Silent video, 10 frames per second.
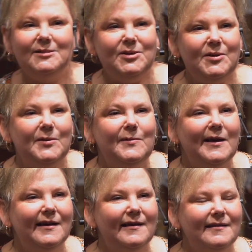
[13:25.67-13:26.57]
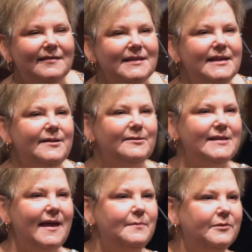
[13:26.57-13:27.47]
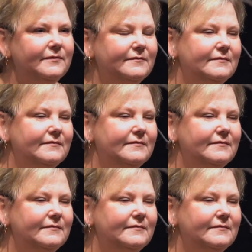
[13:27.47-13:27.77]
to the dinner table?